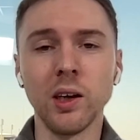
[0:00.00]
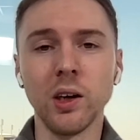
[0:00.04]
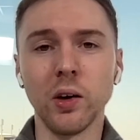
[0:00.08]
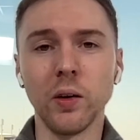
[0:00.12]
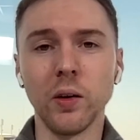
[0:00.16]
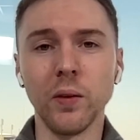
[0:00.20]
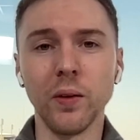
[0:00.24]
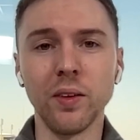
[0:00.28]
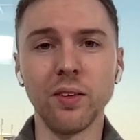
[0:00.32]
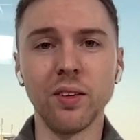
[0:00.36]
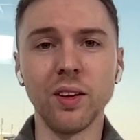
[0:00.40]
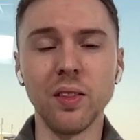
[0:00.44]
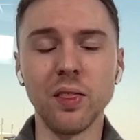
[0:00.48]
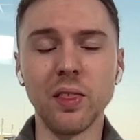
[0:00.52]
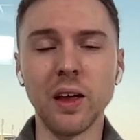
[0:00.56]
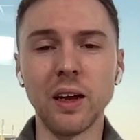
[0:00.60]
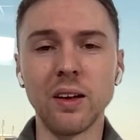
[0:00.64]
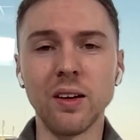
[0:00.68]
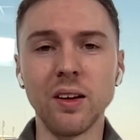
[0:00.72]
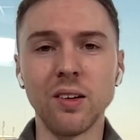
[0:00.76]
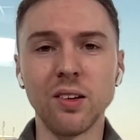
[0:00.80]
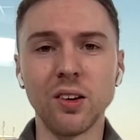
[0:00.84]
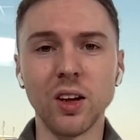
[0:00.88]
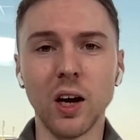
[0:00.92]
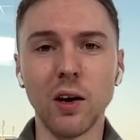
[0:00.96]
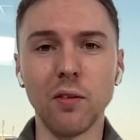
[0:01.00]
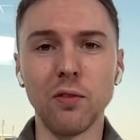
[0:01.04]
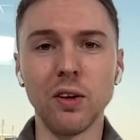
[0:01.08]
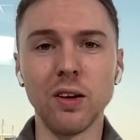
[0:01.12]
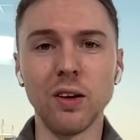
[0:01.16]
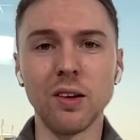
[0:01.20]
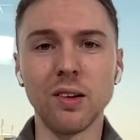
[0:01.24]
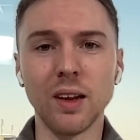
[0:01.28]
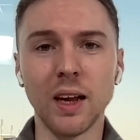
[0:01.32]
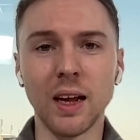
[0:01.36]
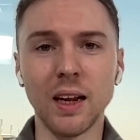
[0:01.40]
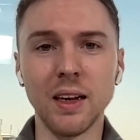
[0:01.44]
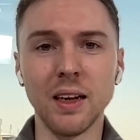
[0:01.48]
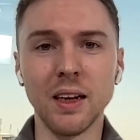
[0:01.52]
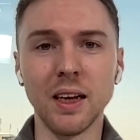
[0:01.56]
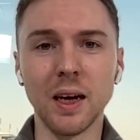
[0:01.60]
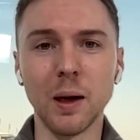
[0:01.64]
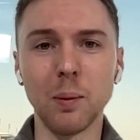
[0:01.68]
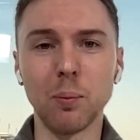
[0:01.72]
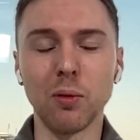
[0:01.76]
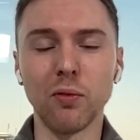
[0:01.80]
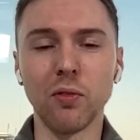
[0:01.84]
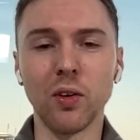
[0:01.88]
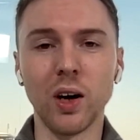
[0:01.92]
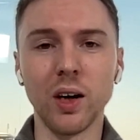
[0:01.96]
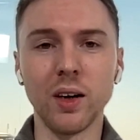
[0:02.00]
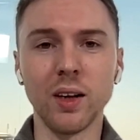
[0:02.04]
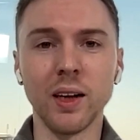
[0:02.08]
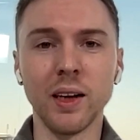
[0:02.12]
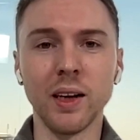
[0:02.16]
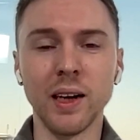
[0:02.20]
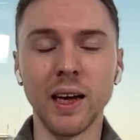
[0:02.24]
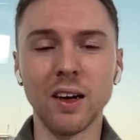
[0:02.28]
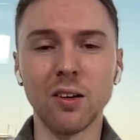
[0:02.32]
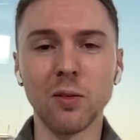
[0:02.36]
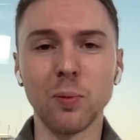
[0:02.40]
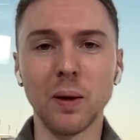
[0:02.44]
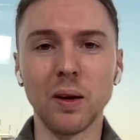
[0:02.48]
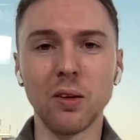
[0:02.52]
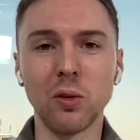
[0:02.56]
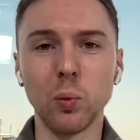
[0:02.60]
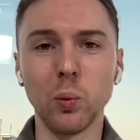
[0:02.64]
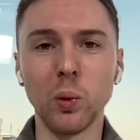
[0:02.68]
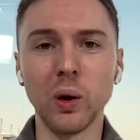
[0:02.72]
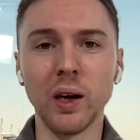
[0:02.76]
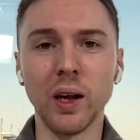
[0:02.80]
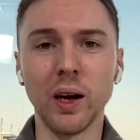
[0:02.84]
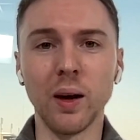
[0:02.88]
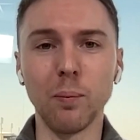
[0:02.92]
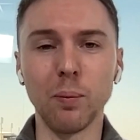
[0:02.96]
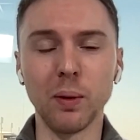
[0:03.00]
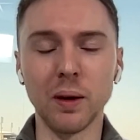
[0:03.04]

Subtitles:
on the synthetic surface and provide a next best winner.